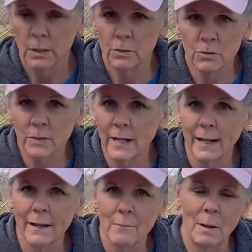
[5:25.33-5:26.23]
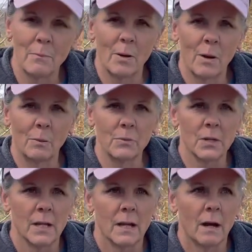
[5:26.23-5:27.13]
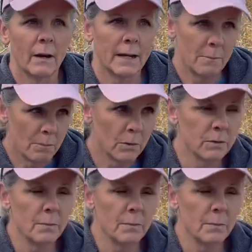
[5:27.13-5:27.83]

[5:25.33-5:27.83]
Usually I get my bulbs, or I get most